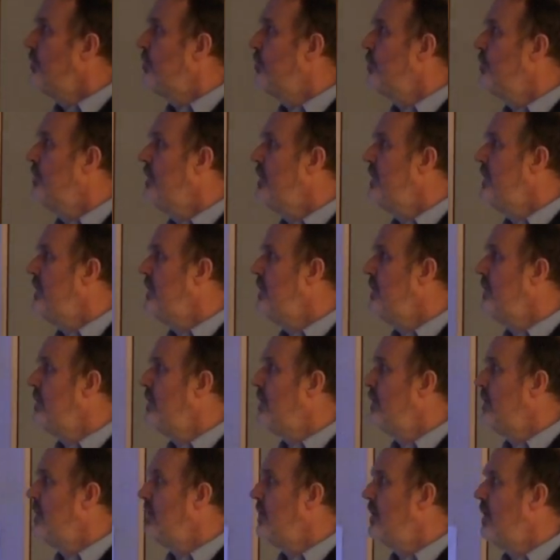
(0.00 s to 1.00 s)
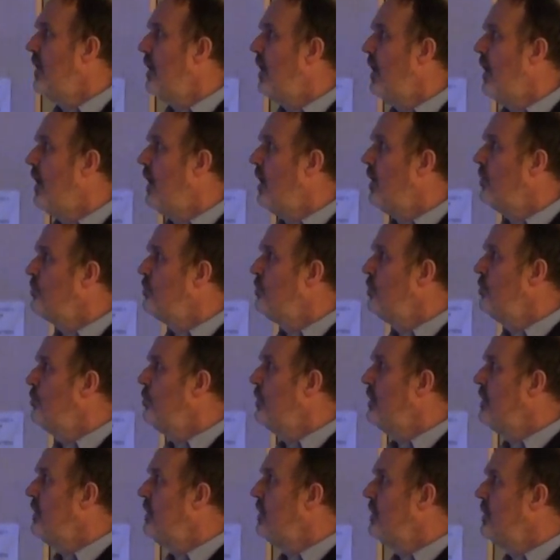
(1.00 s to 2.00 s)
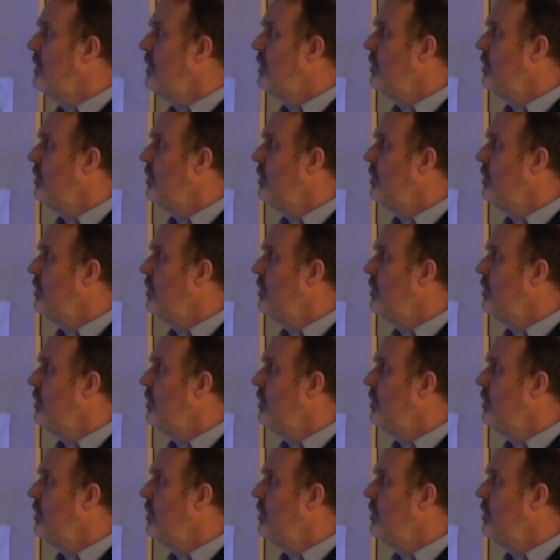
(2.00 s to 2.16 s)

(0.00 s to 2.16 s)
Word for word: So the how do we